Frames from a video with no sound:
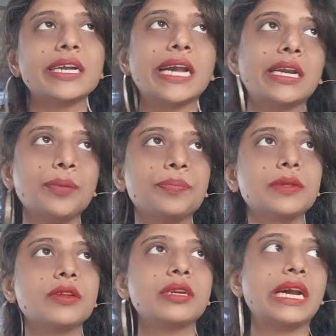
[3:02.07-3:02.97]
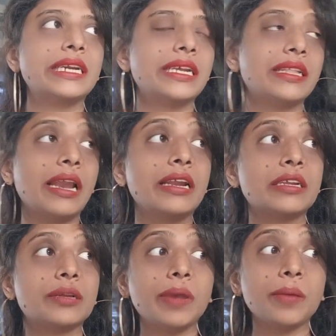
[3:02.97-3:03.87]
get up in the night and then I
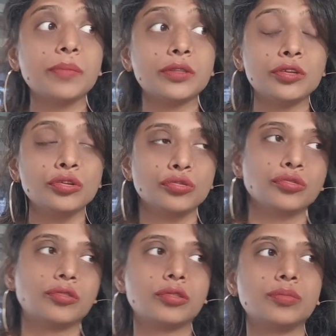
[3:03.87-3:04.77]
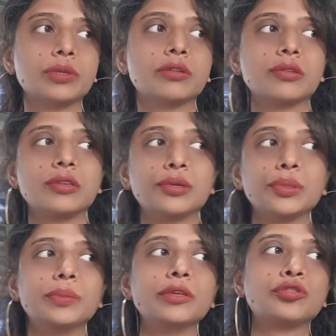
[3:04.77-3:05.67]
remember the news, because it
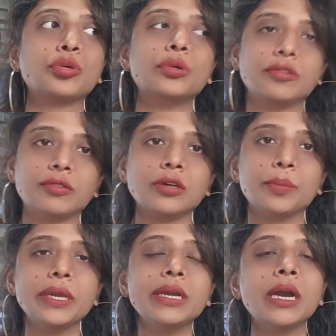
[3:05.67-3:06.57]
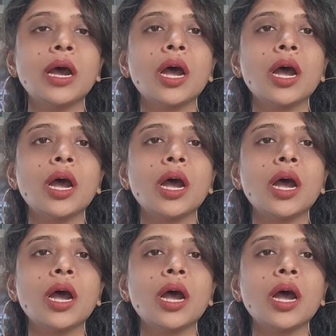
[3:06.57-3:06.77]
will be so disturbing.